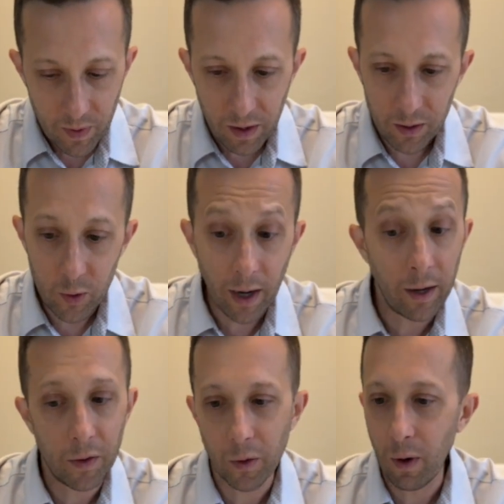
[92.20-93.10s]
You got to
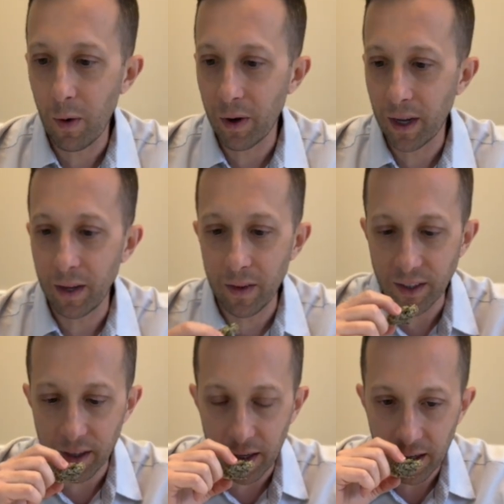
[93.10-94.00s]
know the grower to get
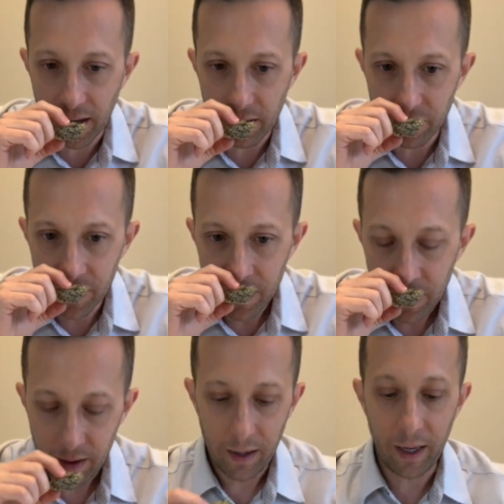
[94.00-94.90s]
this in any kind
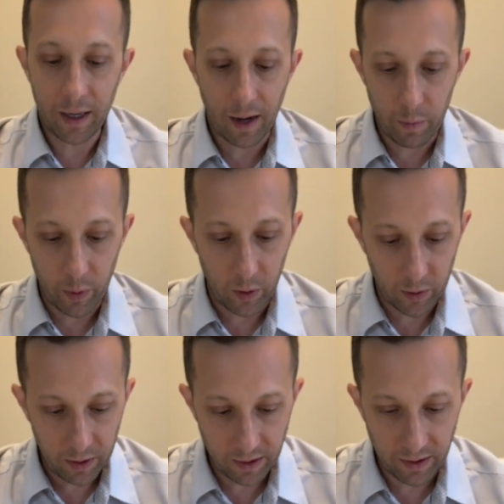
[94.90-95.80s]
of
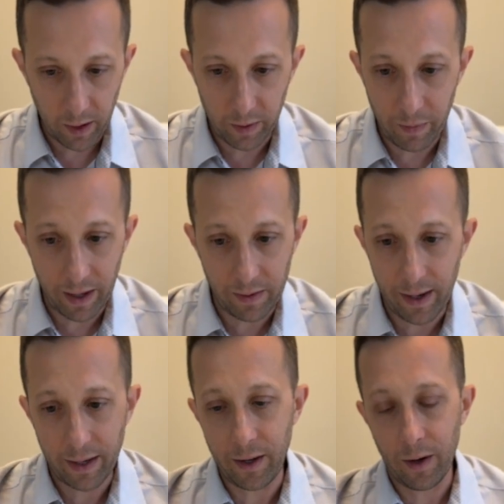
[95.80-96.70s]
bulk, because they only make
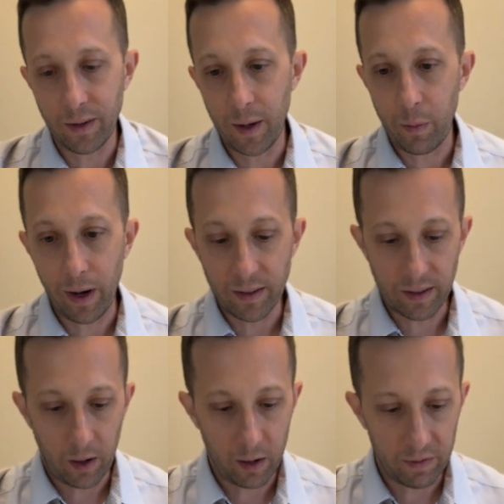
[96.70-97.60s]
10 pounds
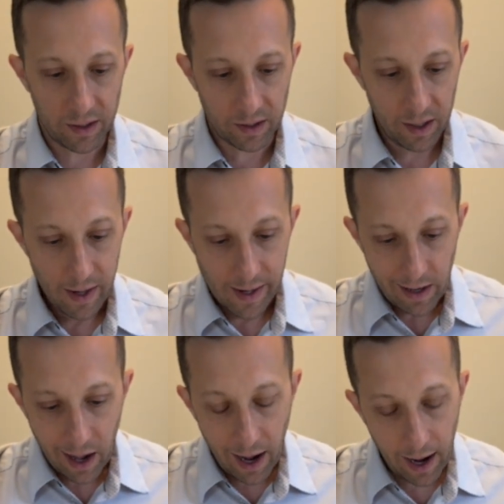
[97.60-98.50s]
a harvest.
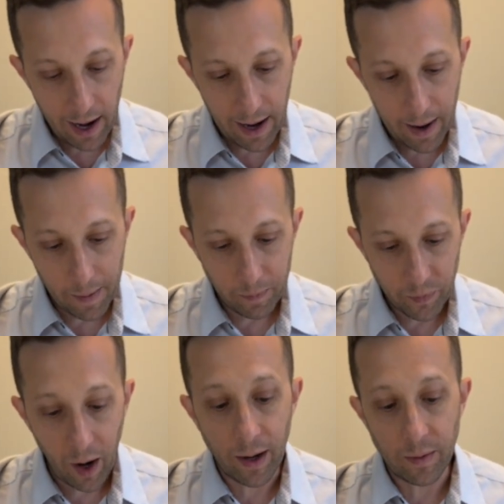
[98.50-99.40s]

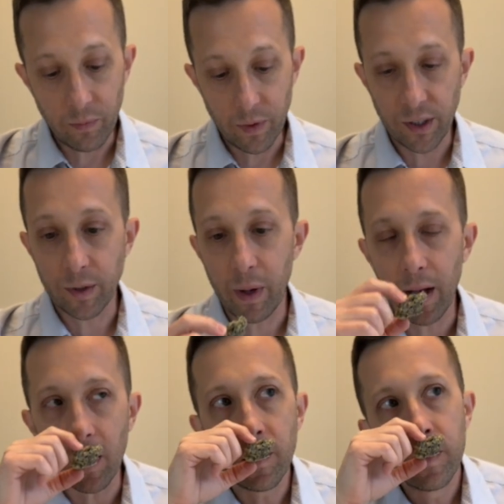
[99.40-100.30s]
All right, the
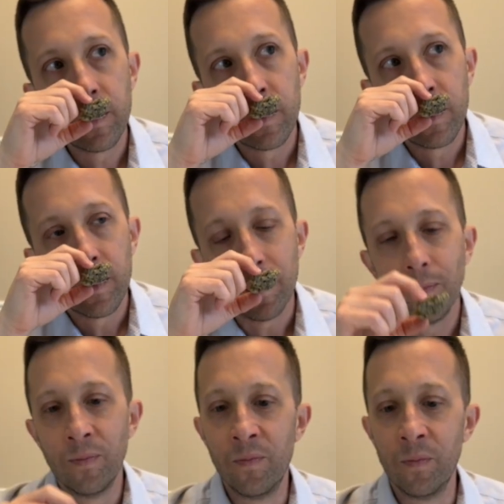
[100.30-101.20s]
smell.
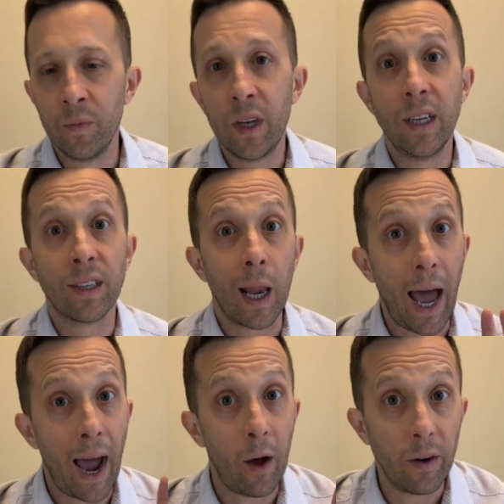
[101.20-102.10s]
It's
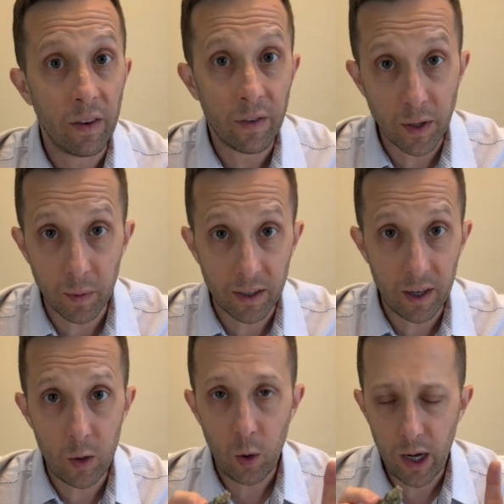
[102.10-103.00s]
loud. First time I tell
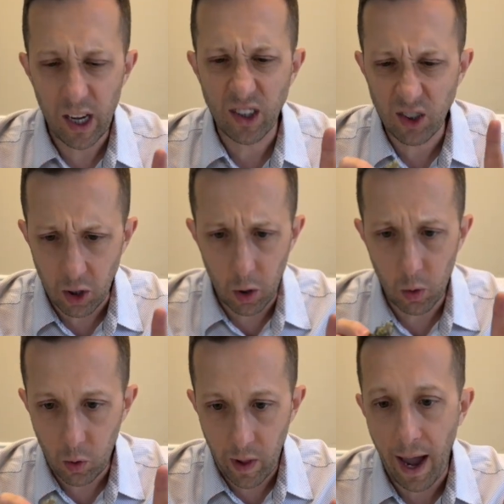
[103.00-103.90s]
you, it's so
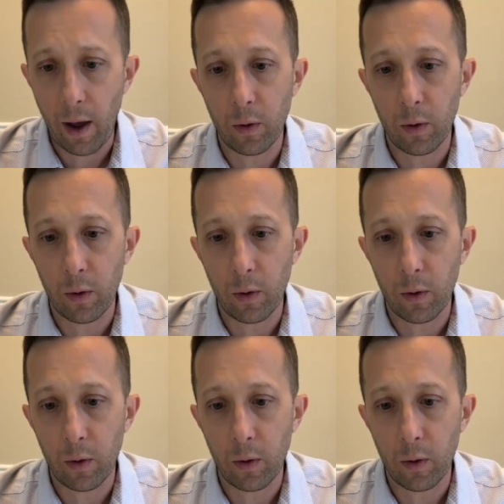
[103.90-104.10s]
loud.